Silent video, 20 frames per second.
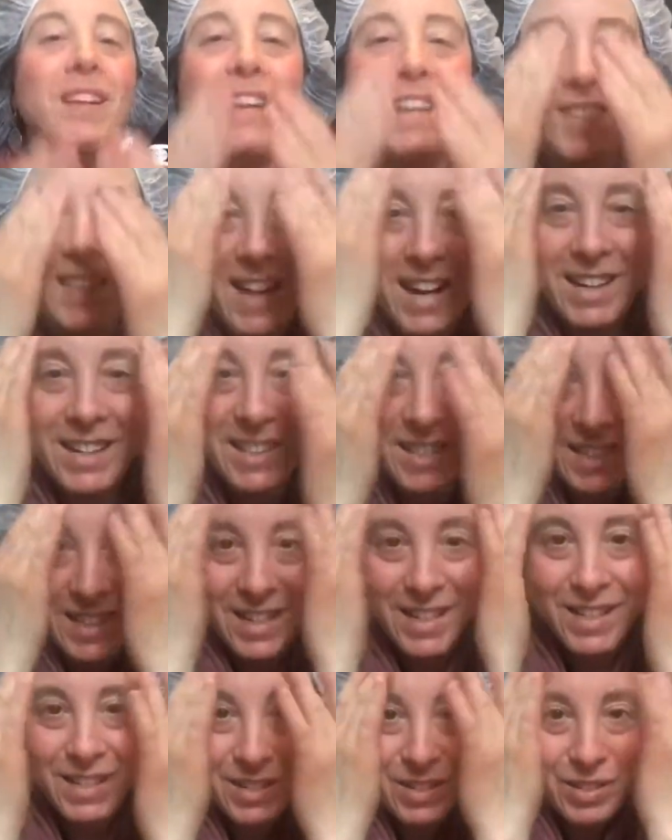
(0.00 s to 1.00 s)
is
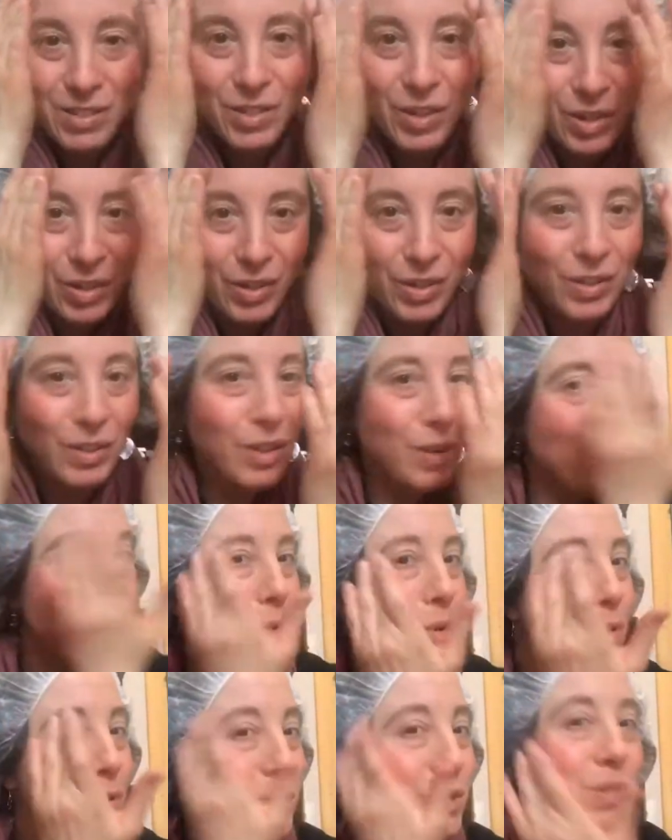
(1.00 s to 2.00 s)
actually in circular
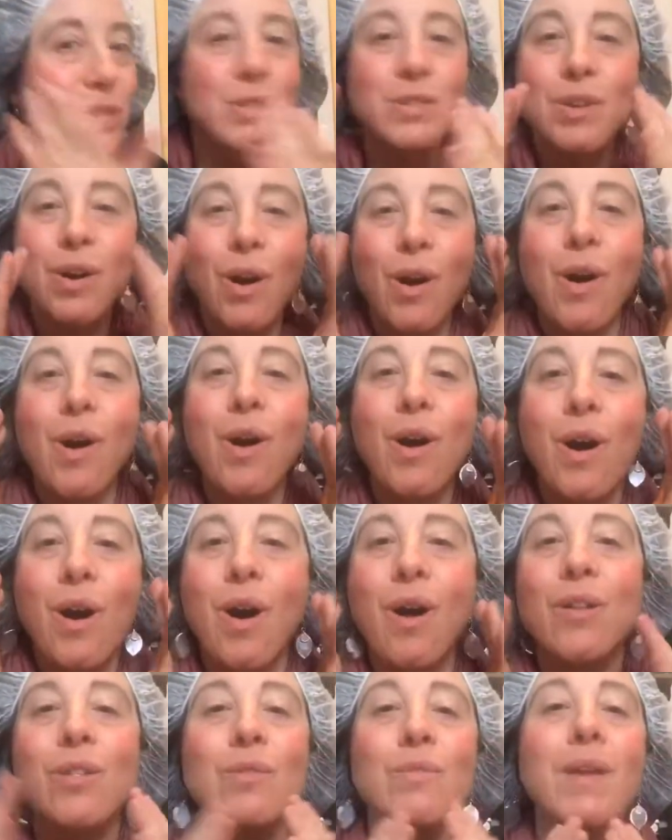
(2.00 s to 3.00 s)
motions
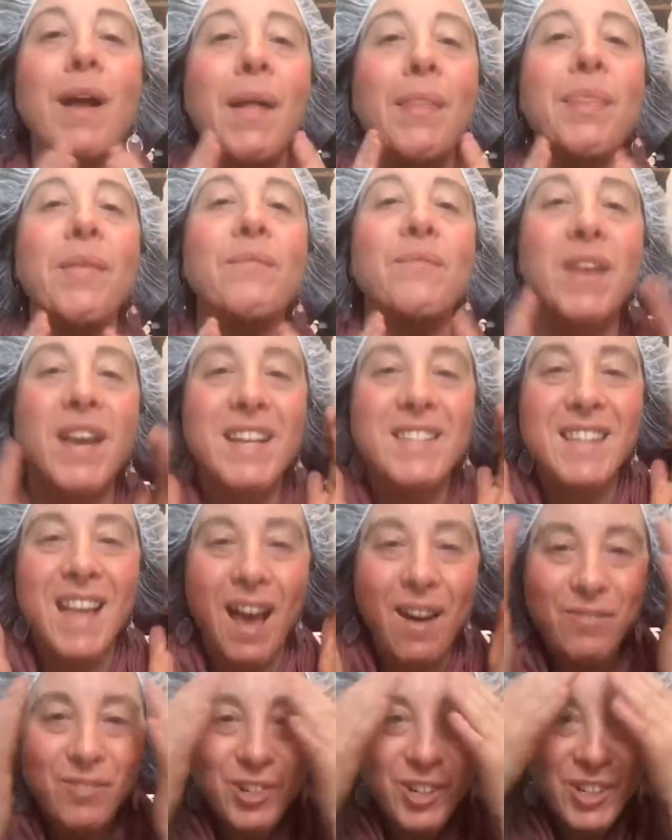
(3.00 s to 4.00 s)
all around the face
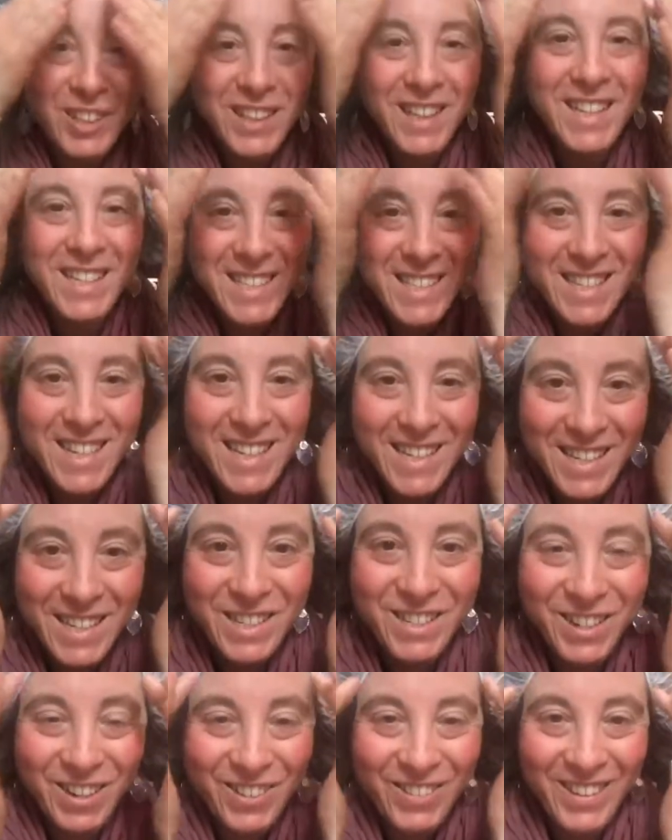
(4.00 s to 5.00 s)
after cleansing
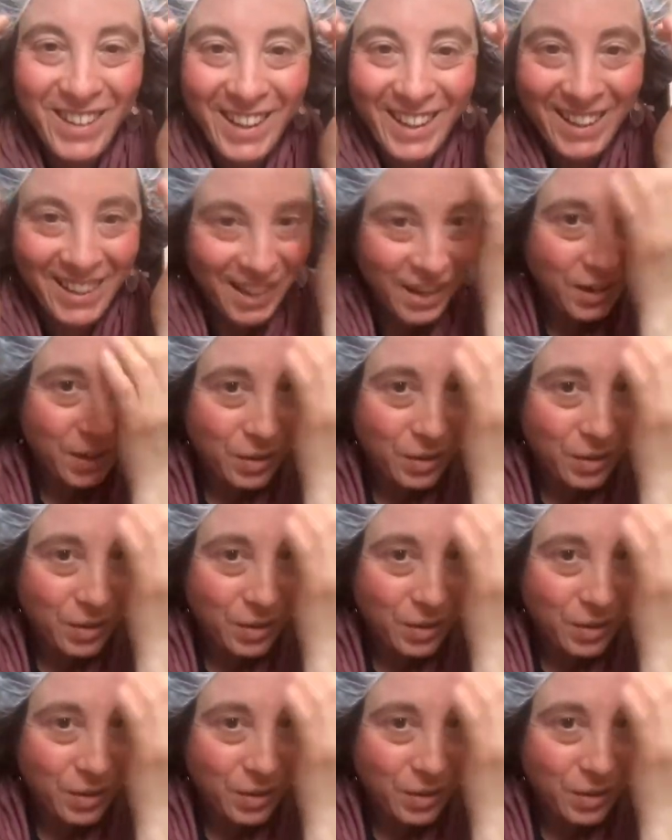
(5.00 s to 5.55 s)
and toning,